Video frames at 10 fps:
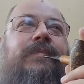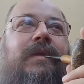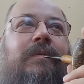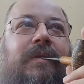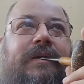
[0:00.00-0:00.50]

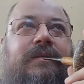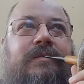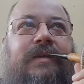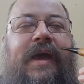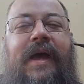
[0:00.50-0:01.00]
I'm like,
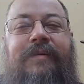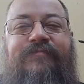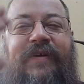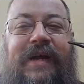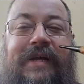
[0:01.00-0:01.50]
yeah, I'm
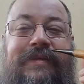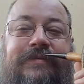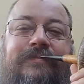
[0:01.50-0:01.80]
fine.